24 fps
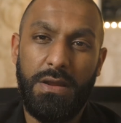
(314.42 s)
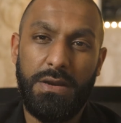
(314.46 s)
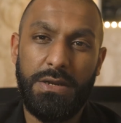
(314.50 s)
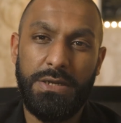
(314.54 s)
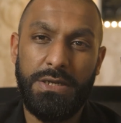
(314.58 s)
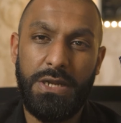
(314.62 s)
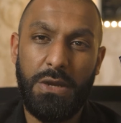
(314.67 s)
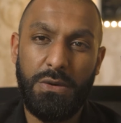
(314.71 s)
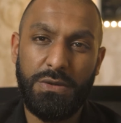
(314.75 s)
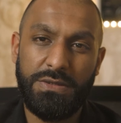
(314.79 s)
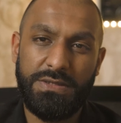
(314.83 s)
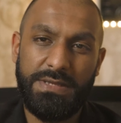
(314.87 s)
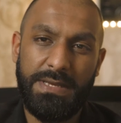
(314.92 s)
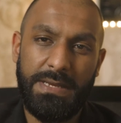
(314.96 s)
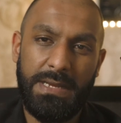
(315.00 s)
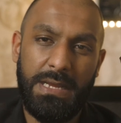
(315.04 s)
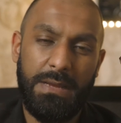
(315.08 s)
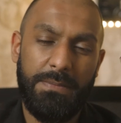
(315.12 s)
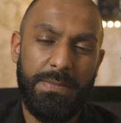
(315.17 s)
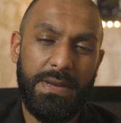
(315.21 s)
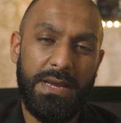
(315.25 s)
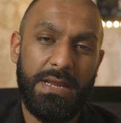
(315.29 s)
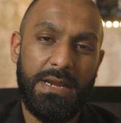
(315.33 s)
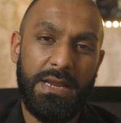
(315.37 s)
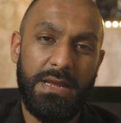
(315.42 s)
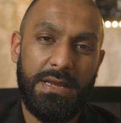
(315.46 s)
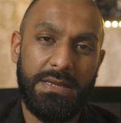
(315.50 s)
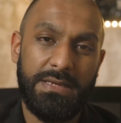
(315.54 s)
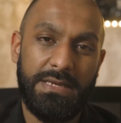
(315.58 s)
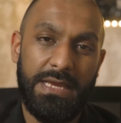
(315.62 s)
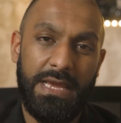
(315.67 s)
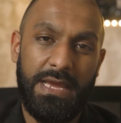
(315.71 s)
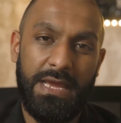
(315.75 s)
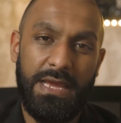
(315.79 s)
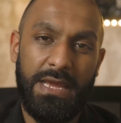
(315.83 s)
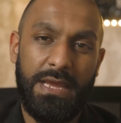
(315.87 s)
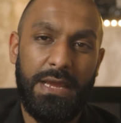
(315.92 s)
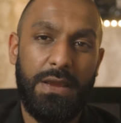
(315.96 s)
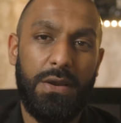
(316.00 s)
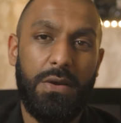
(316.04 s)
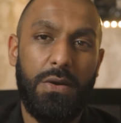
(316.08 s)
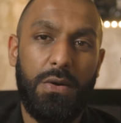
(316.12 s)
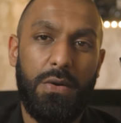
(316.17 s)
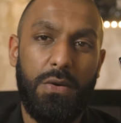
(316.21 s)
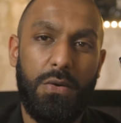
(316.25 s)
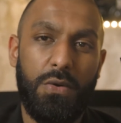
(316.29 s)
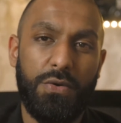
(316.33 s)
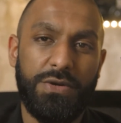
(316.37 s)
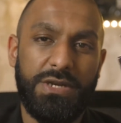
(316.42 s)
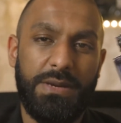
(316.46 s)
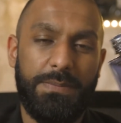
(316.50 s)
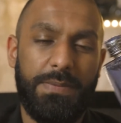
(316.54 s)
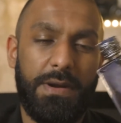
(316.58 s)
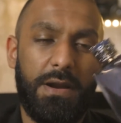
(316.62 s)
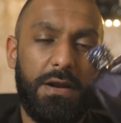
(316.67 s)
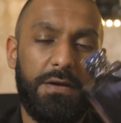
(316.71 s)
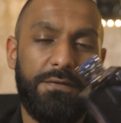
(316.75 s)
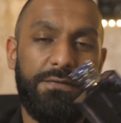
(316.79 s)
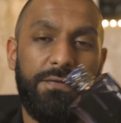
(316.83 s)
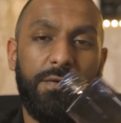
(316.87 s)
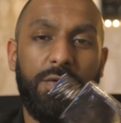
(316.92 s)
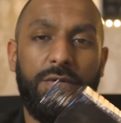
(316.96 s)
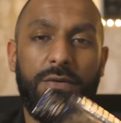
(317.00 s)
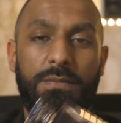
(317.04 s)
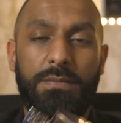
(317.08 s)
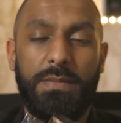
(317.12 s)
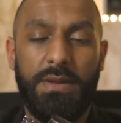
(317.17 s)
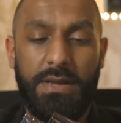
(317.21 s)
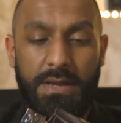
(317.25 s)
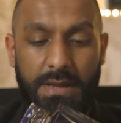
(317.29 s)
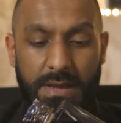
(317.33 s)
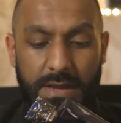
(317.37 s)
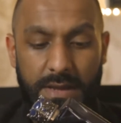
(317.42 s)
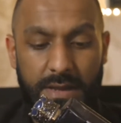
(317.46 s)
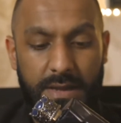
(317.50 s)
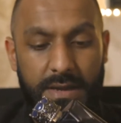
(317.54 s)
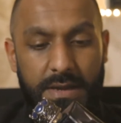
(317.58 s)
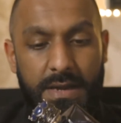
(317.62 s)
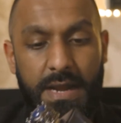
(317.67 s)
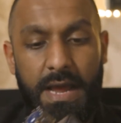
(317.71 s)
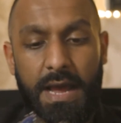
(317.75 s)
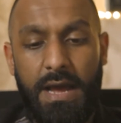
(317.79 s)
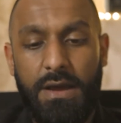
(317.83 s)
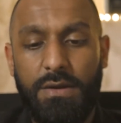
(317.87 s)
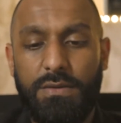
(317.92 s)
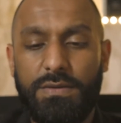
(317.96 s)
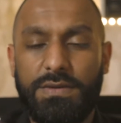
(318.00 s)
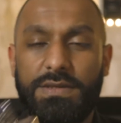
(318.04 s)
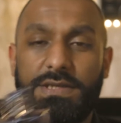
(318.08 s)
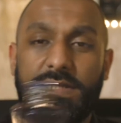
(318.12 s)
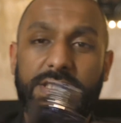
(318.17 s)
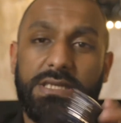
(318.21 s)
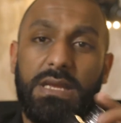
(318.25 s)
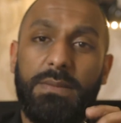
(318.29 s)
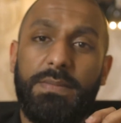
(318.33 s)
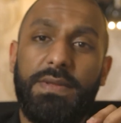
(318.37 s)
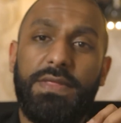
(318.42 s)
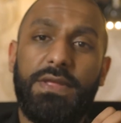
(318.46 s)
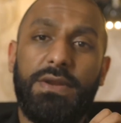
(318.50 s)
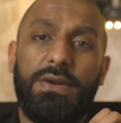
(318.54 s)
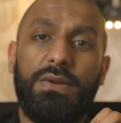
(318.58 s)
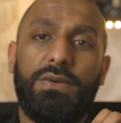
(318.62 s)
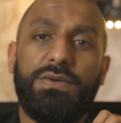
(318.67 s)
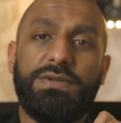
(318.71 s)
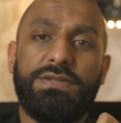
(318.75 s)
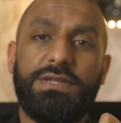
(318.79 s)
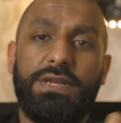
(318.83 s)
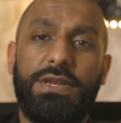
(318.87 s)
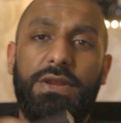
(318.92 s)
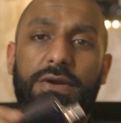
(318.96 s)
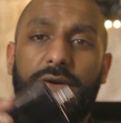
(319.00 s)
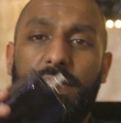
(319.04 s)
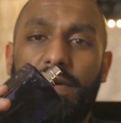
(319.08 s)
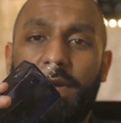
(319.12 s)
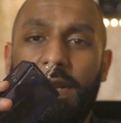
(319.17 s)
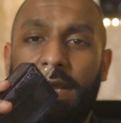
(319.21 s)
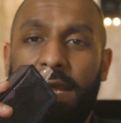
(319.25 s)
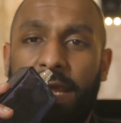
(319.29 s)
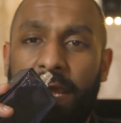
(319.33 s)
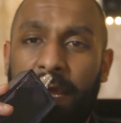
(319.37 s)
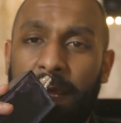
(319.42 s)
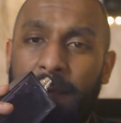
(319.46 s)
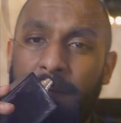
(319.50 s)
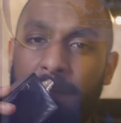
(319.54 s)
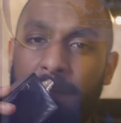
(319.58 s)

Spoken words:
Dolce Gabbana K Eau De Parfum. Now, some of the notes that you're going to get